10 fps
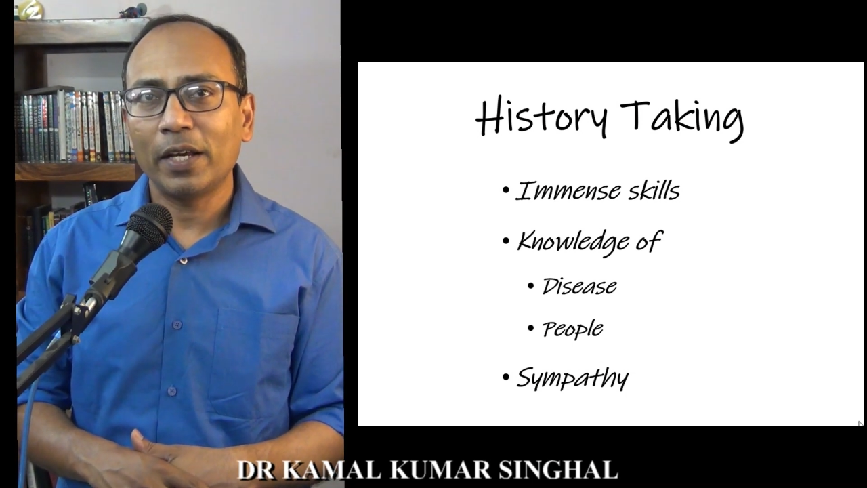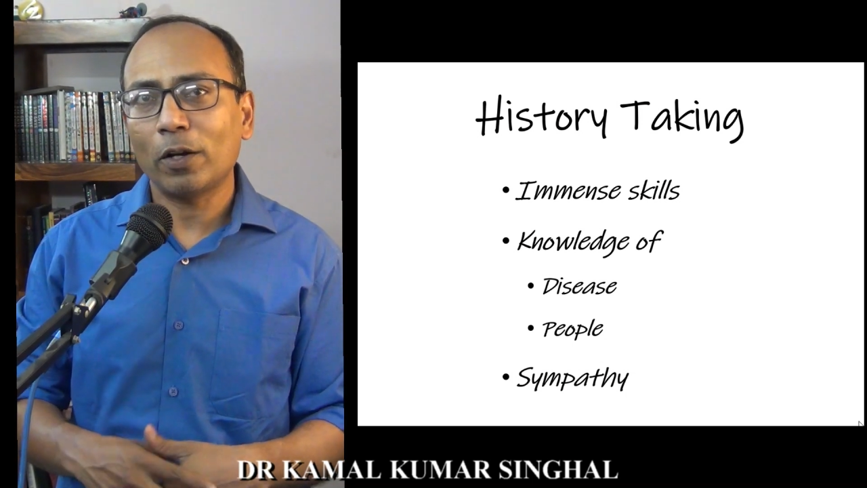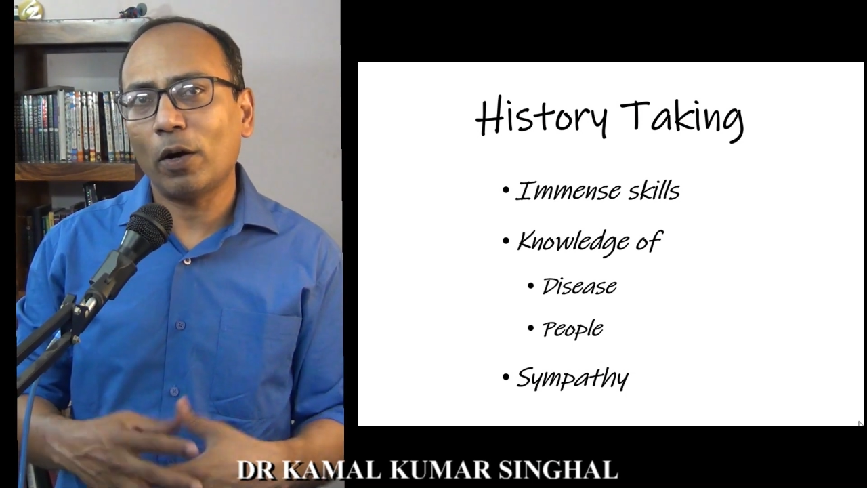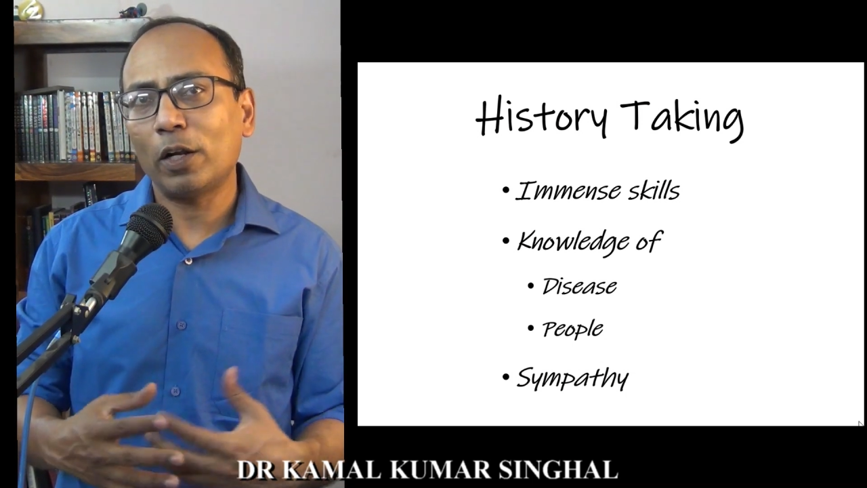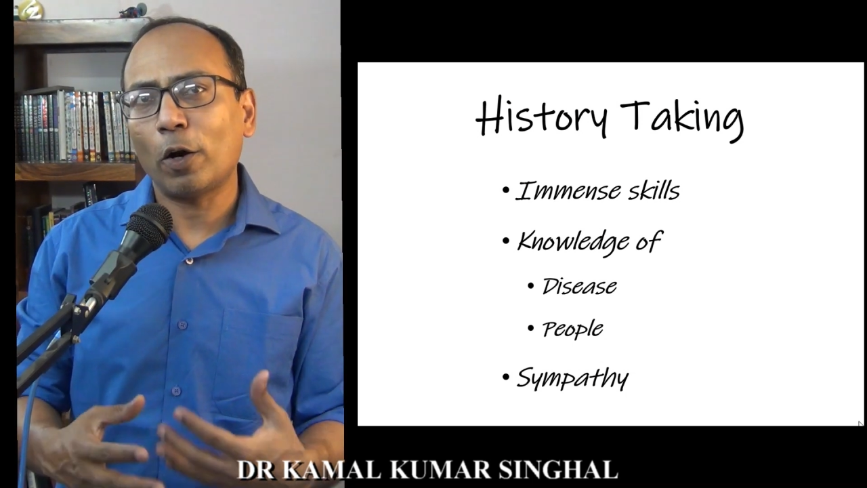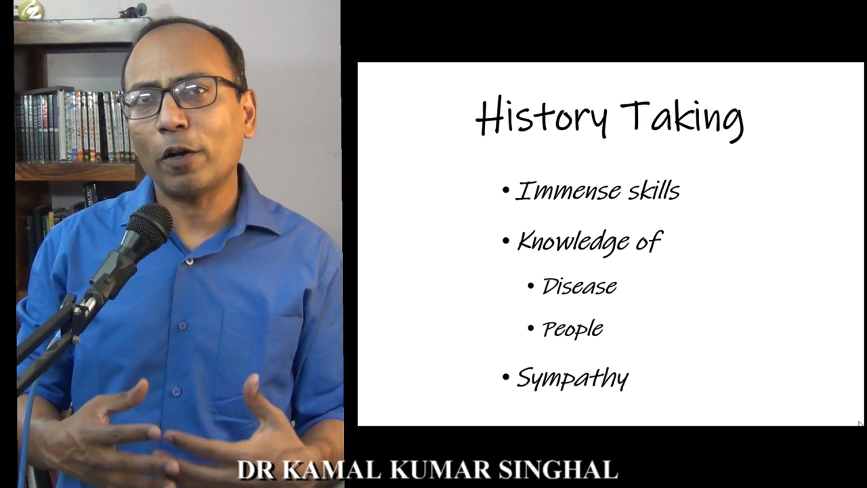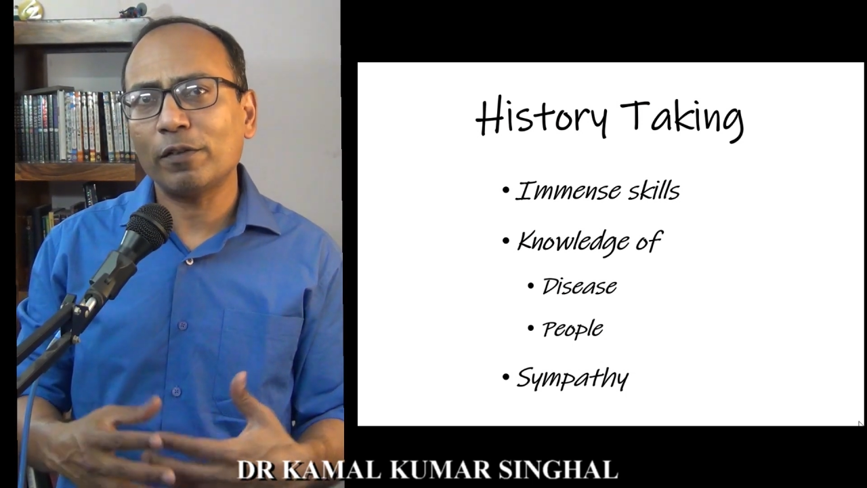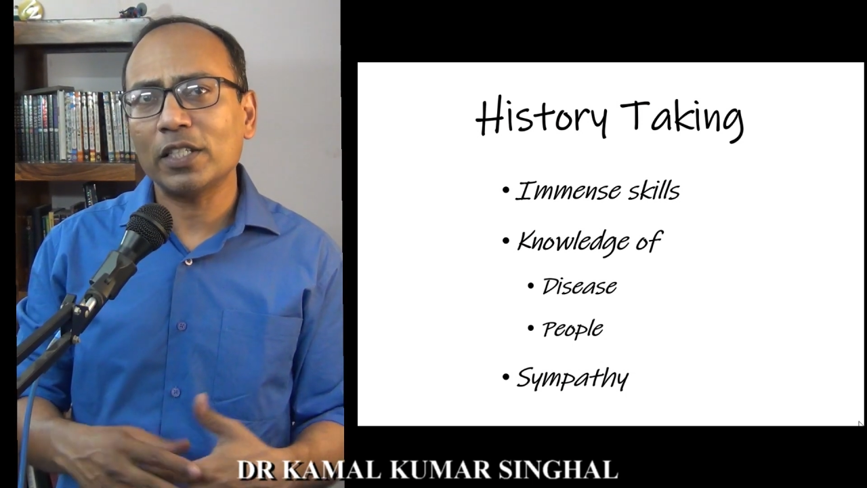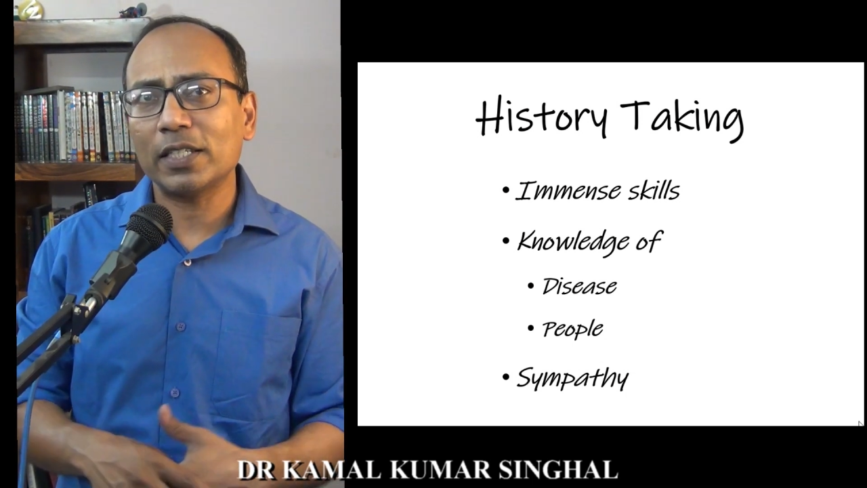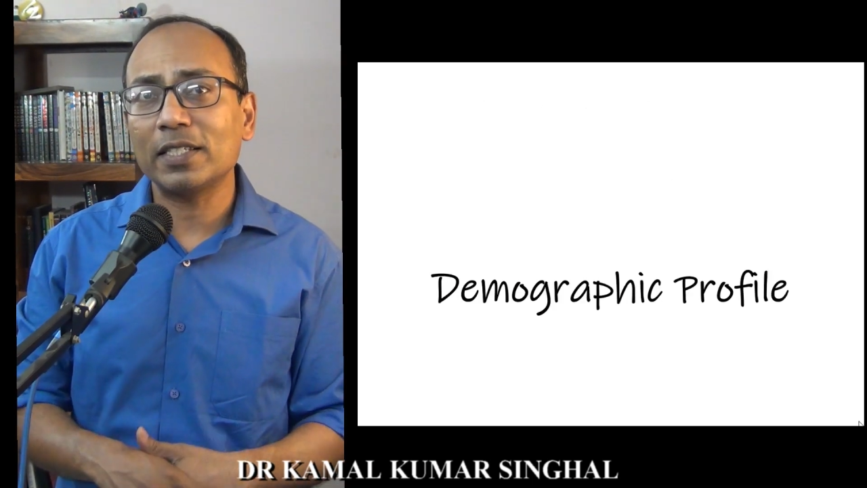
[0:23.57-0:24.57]
Now, a lot of
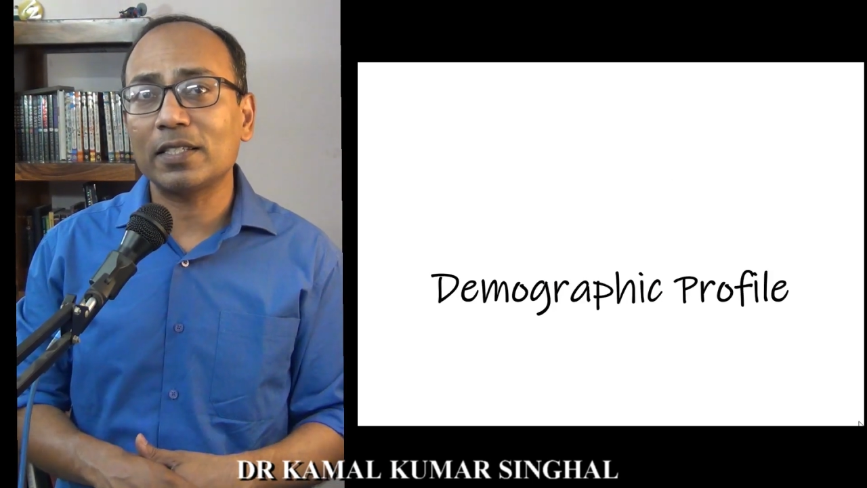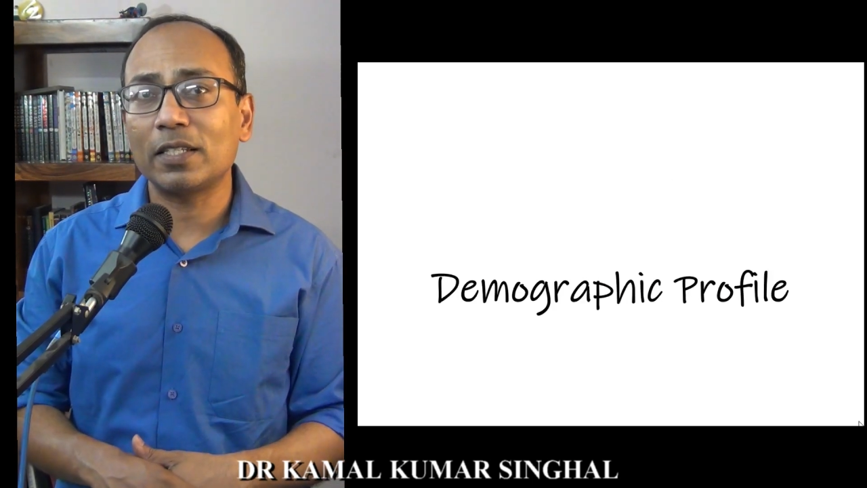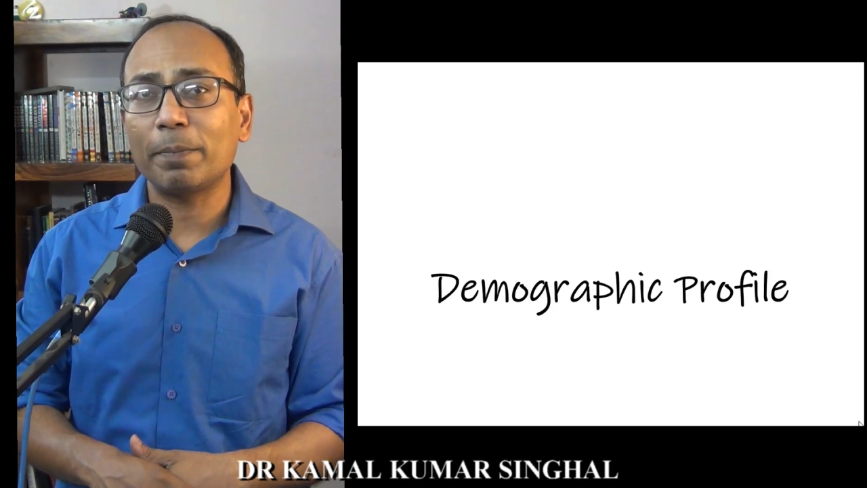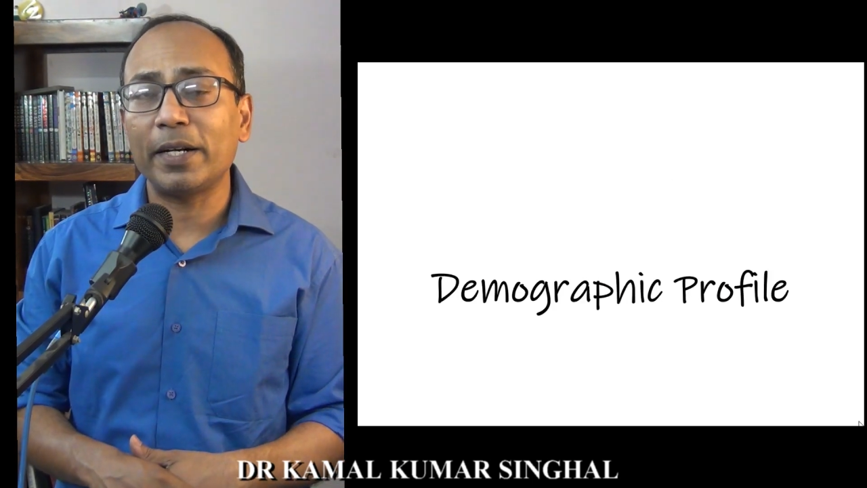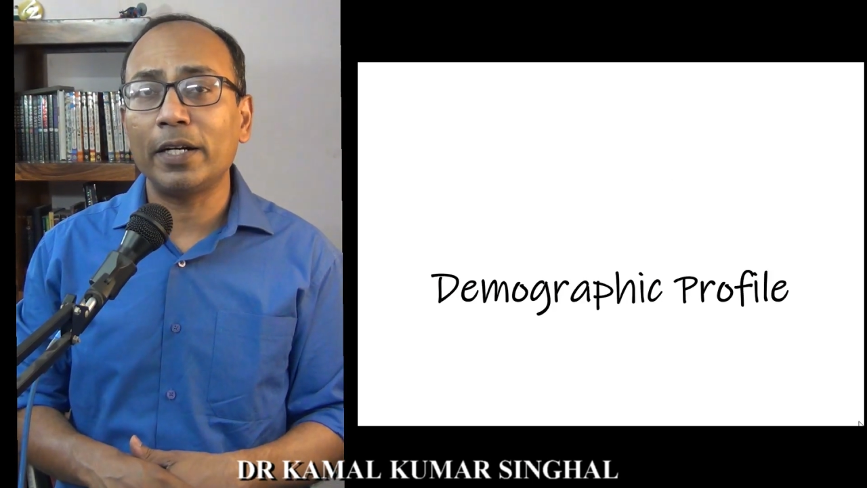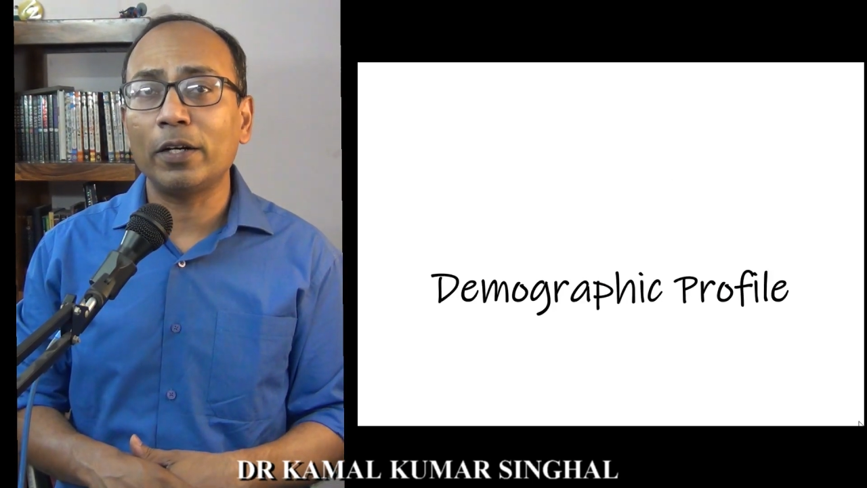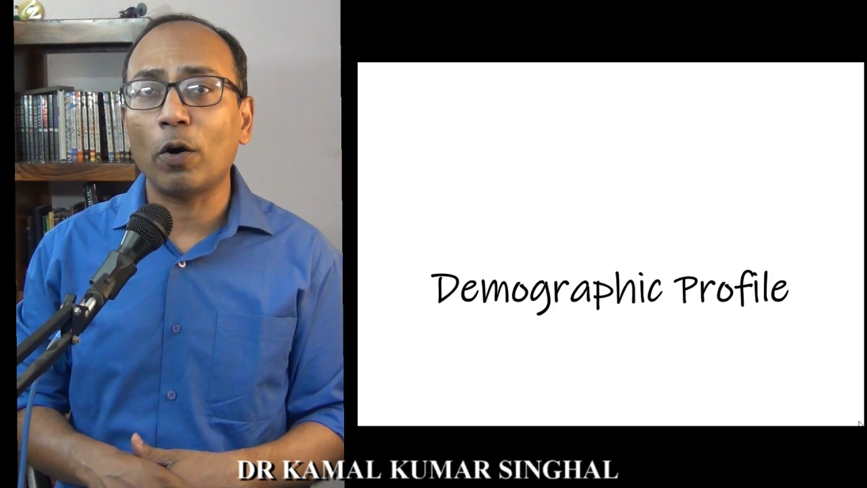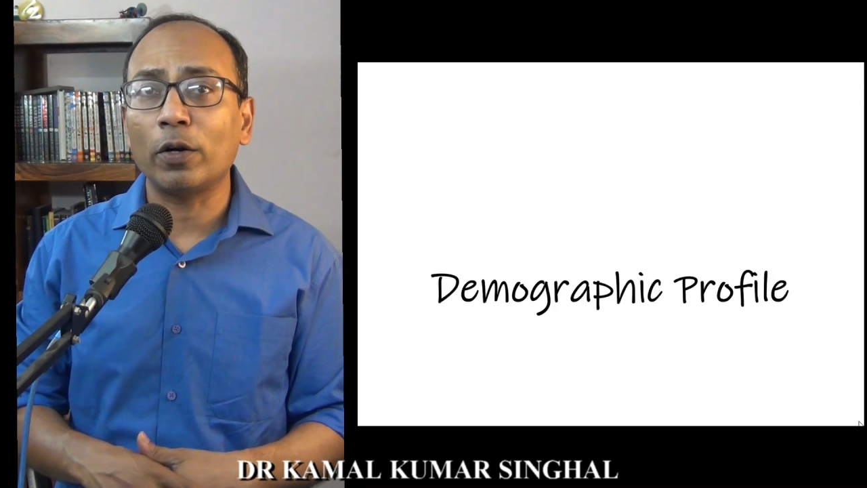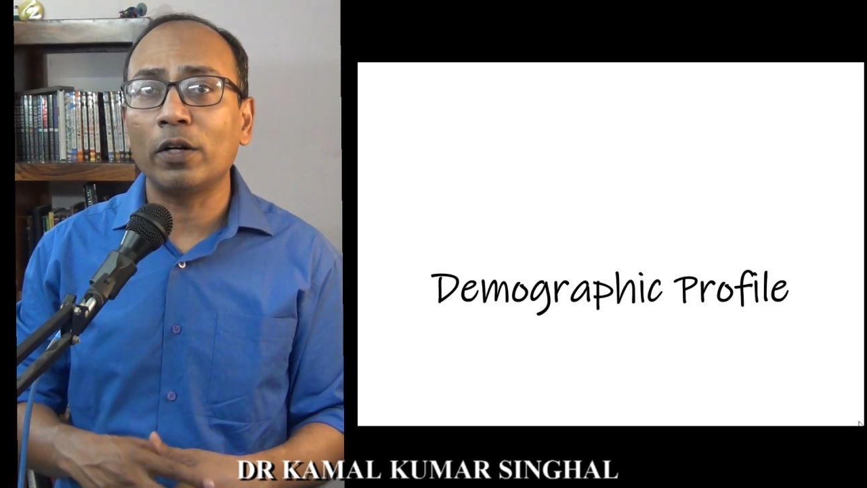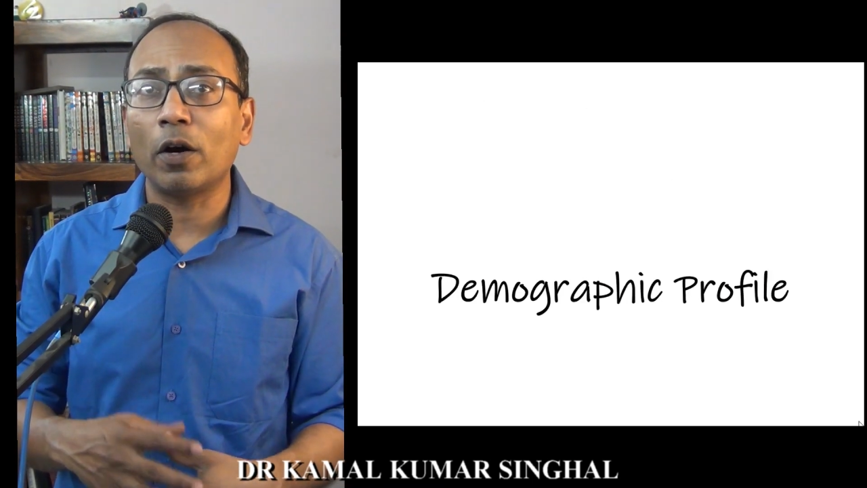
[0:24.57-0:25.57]
this is dependent
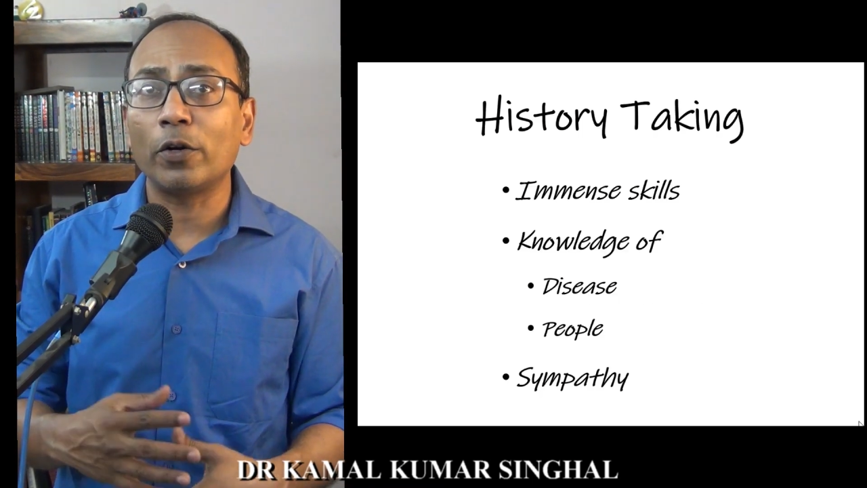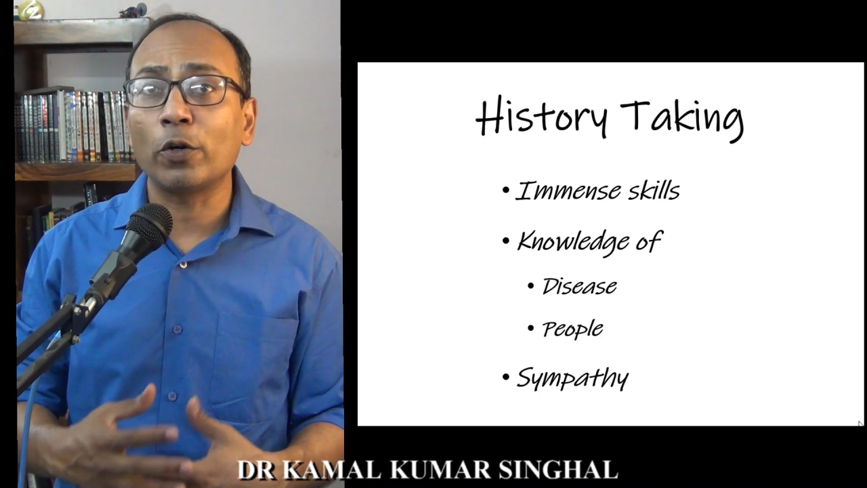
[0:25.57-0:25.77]
on